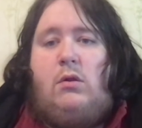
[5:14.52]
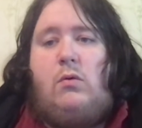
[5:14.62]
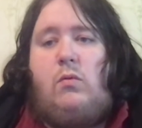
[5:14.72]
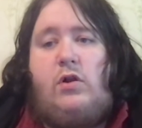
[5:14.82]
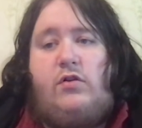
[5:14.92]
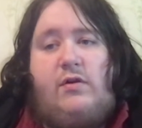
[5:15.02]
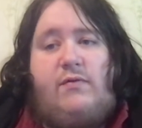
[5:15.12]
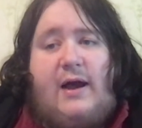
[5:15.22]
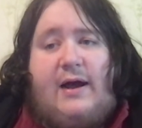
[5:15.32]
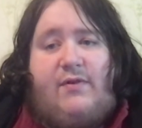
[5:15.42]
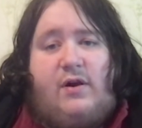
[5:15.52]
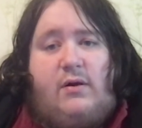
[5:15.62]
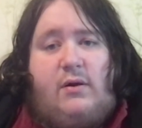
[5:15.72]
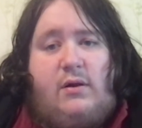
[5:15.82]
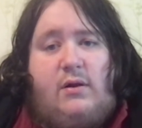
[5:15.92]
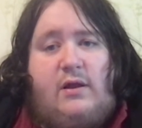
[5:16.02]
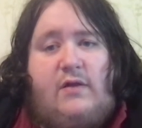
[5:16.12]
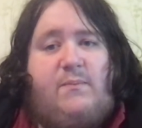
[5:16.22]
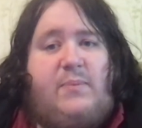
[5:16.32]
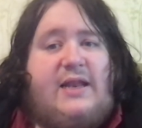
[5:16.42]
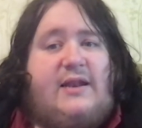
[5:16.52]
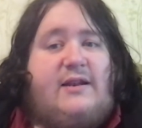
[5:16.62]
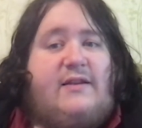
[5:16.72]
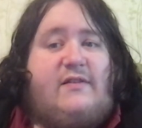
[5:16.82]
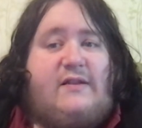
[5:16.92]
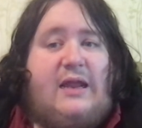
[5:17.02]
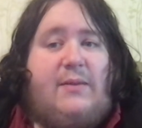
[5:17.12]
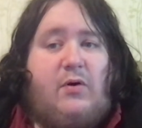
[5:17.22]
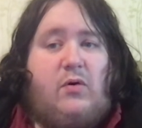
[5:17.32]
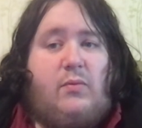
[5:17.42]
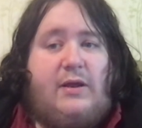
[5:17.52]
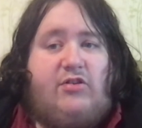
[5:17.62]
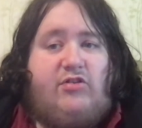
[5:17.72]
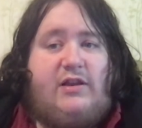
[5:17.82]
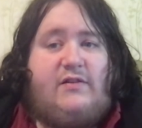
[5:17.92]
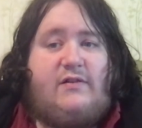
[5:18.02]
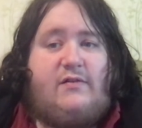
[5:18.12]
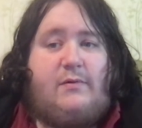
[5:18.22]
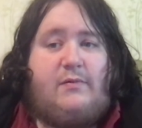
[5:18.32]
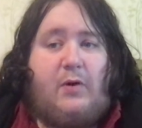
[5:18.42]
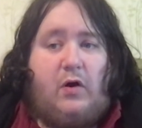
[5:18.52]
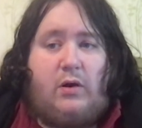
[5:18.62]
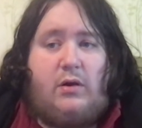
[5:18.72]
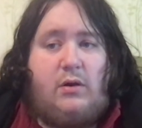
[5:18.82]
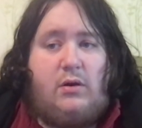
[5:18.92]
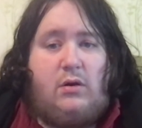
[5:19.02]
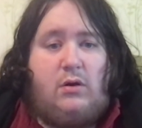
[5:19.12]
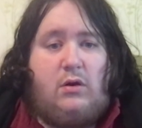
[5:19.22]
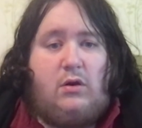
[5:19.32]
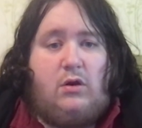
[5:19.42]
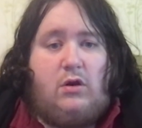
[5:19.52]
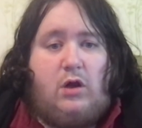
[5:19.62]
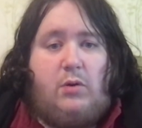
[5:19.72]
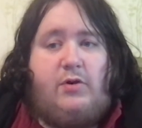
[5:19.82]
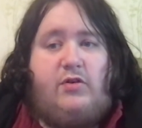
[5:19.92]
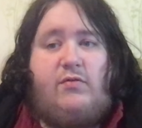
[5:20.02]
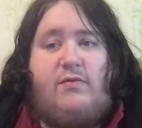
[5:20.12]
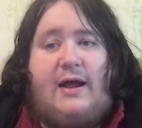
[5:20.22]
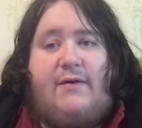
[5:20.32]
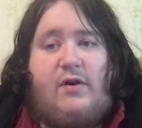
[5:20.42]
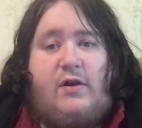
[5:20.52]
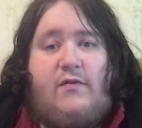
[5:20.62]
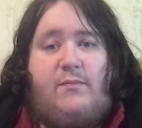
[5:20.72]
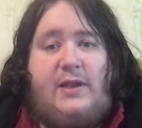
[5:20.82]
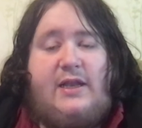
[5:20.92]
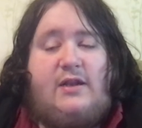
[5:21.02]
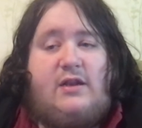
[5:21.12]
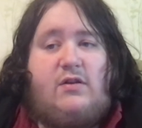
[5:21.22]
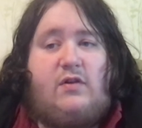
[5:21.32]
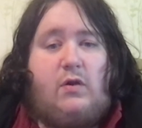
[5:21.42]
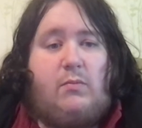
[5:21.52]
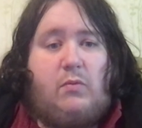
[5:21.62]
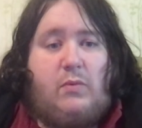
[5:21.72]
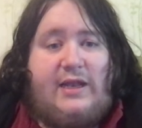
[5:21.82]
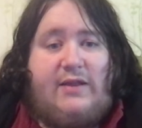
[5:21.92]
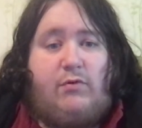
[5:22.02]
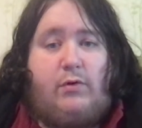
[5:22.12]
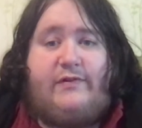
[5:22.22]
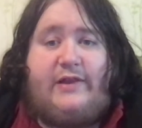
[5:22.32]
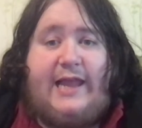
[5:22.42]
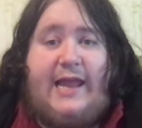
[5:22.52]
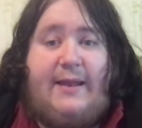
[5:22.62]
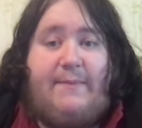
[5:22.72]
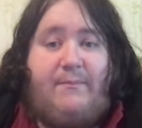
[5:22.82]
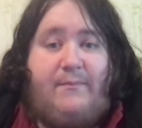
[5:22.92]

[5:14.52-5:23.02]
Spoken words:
Would you rather have been in the stable when Jesus was born, or would you rather have been in the tomb when he rose again?